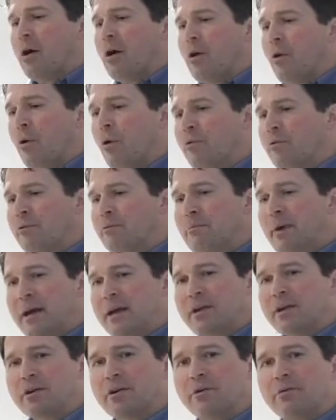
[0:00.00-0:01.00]
Over my
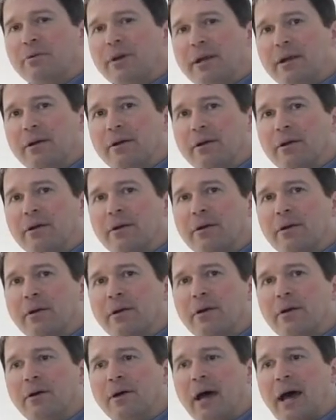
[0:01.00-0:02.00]
career,
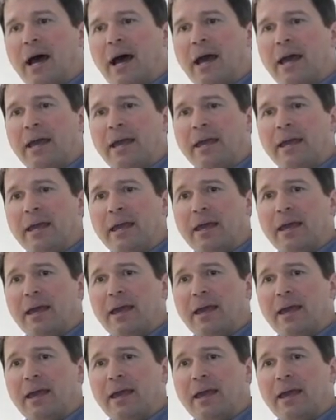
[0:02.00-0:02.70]
I